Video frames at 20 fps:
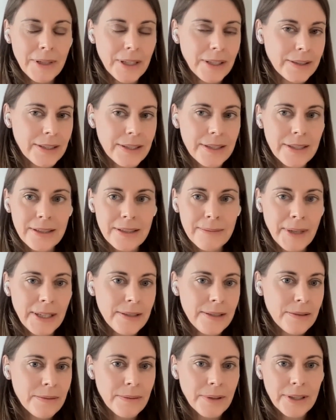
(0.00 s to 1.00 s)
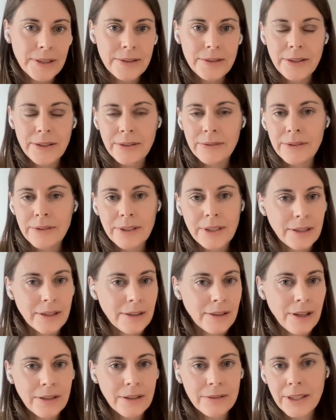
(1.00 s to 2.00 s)
illnesses might do to our children in
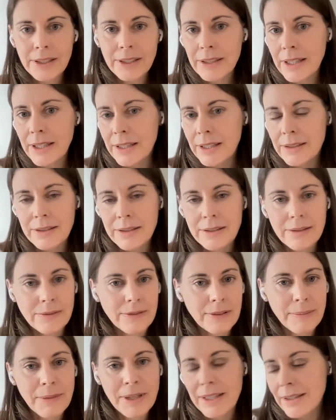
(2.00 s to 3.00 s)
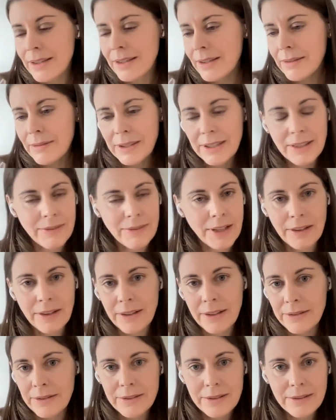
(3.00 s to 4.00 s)
the long run. And so for me, given
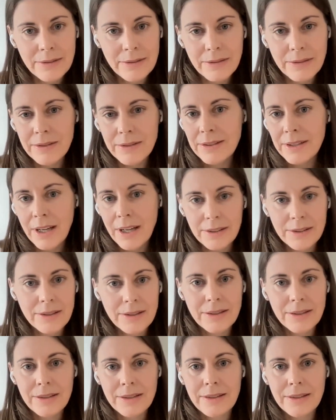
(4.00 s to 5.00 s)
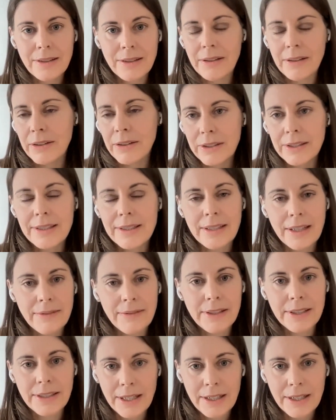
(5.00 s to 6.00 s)
that there's such a good
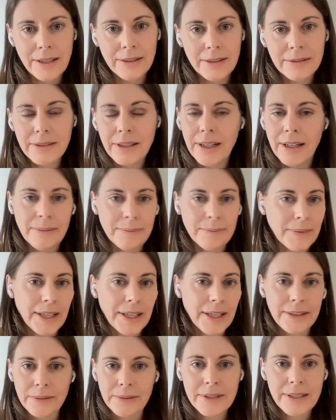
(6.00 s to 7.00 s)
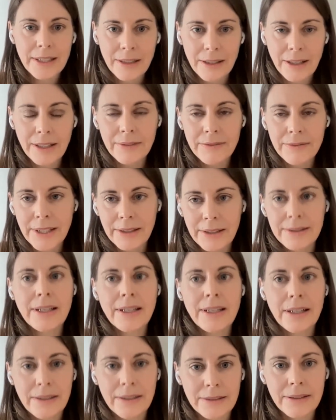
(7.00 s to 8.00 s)
safety data, I don't see a lot of
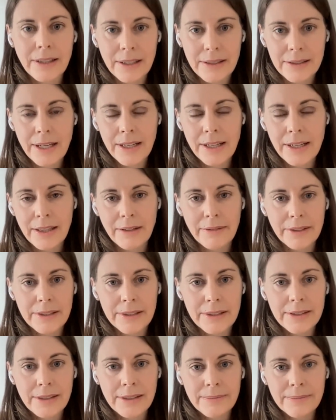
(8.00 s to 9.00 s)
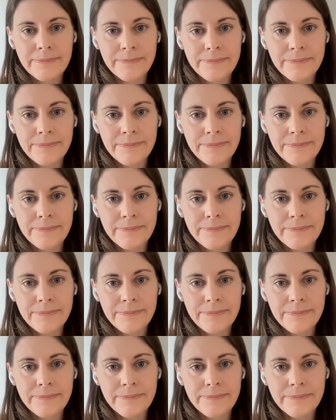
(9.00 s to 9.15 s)
downside in taking that risk.